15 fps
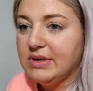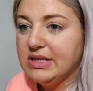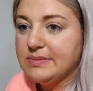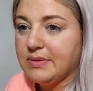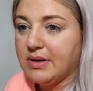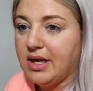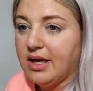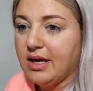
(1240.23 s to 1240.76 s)

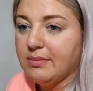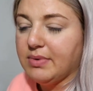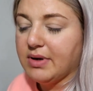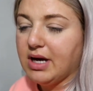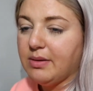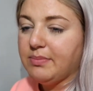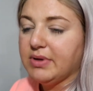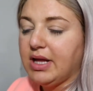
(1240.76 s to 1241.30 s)
He's picking up
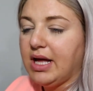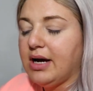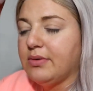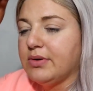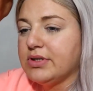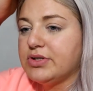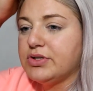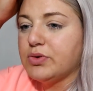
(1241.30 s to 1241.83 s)
a couple
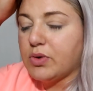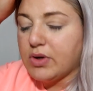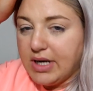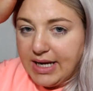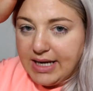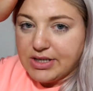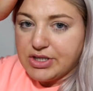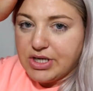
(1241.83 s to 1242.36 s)
hours door
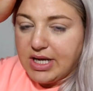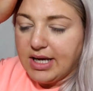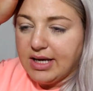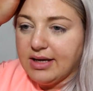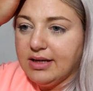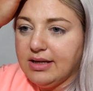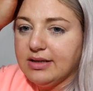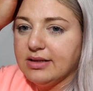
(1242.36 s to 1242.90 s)

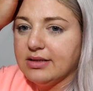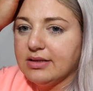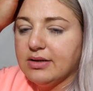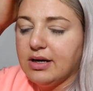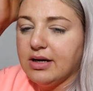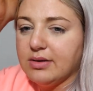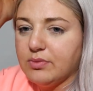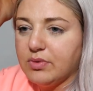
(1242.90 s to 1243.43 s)
dashing,
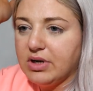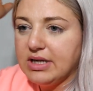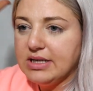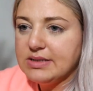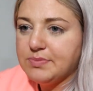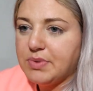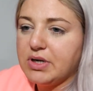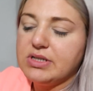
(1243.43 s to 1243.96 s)
one of
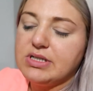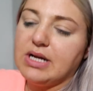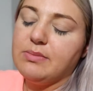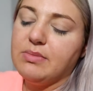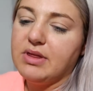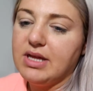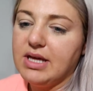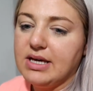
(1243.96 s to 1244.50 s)
his
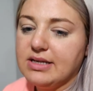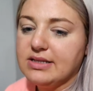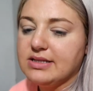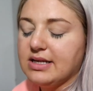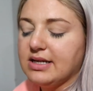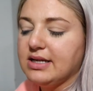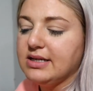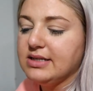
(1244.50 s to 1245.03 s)
part-time
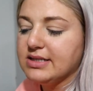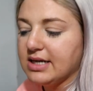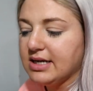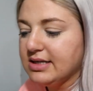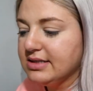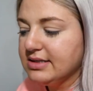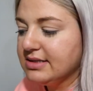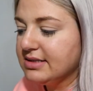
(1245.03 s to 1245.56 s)
things that he
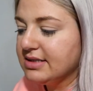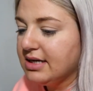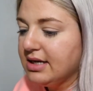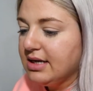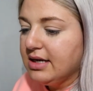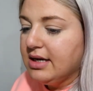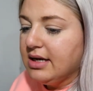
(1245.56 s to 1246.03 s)
does.